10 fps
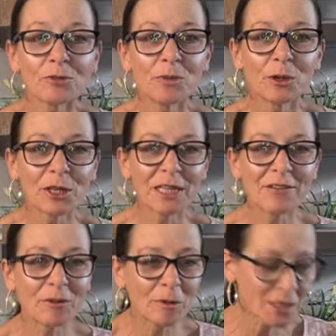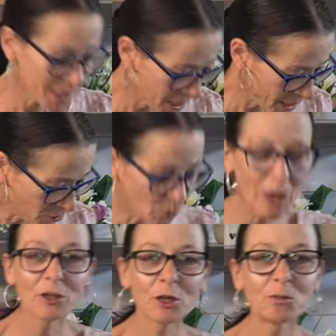morning everybody and
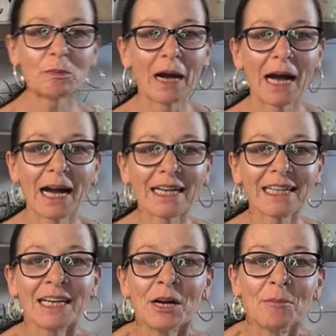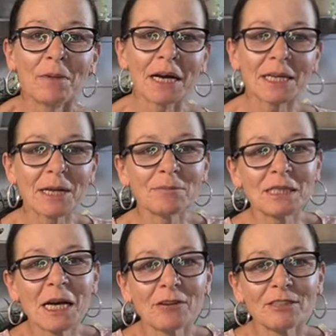welcome back. My
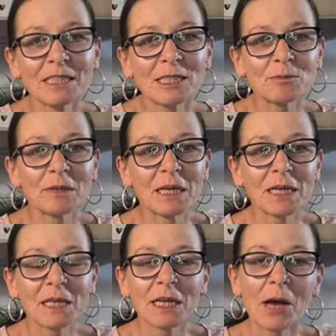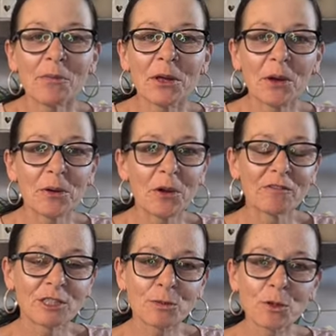name's Iris Smith and I'm the owner of
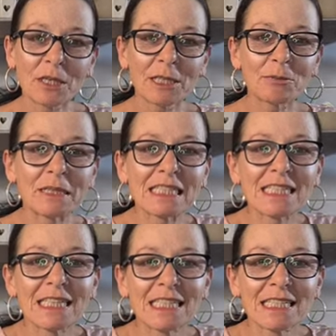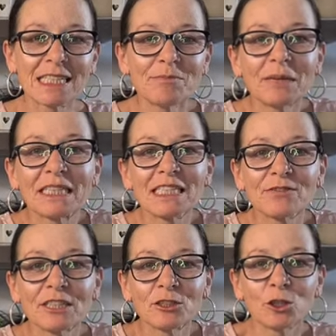a small little business in
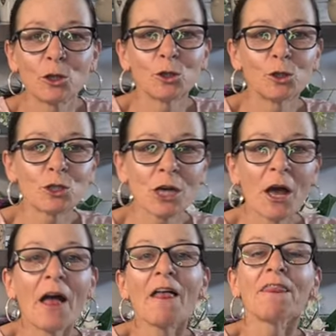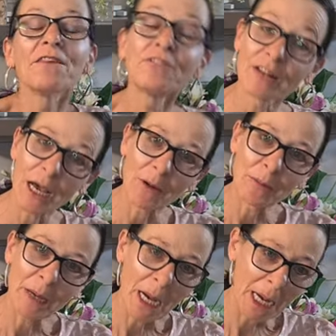Mansfield called The Flower
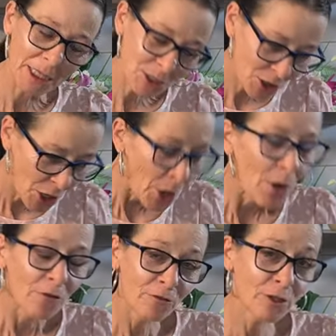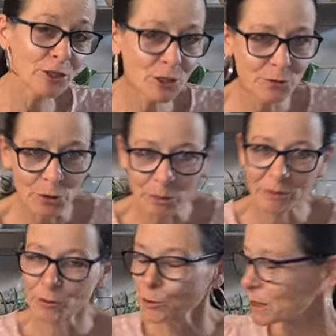Patch. First of all,
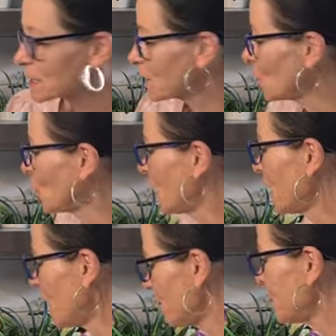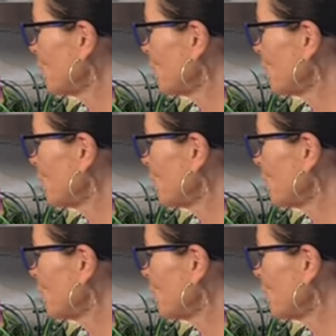before we start, let